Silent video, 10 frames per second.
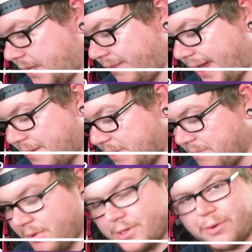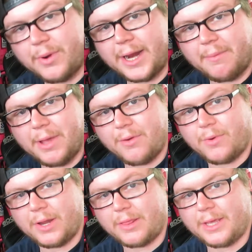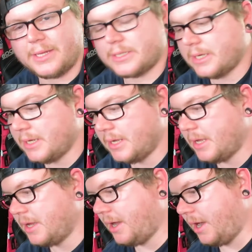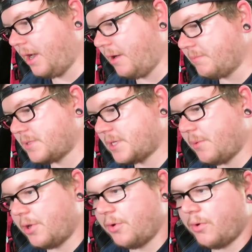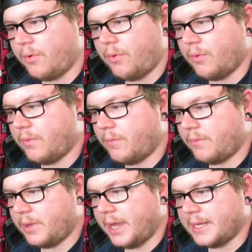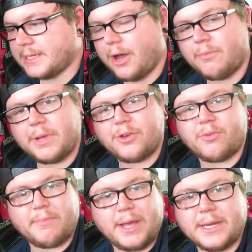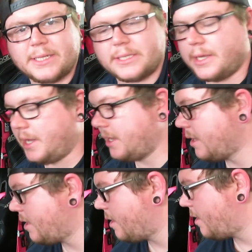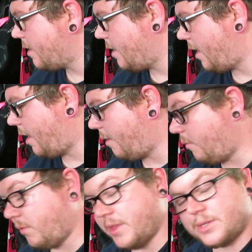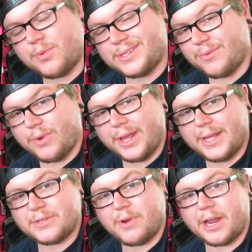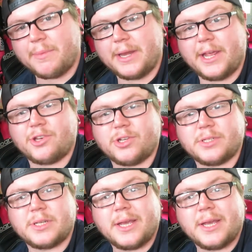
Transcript: lot of people don't recommend one of these. Someone who has helped me tremendously, this wasn't one of his recommendations.